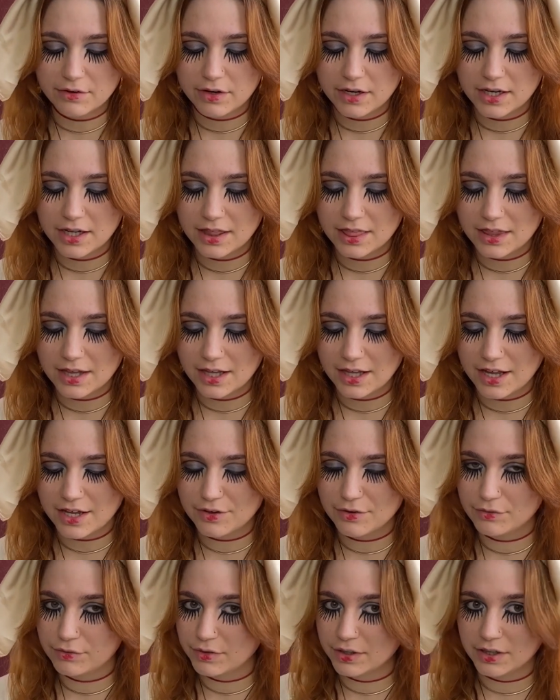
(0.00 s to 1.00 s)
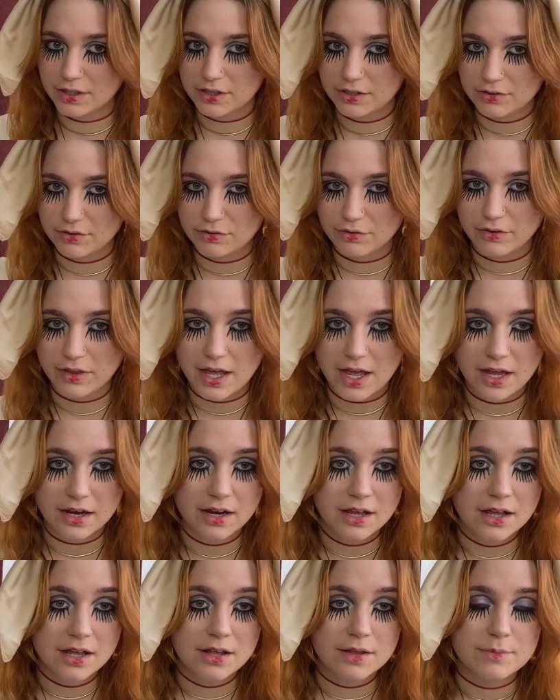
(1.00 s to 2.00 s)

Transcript: or anything. I don't really do that.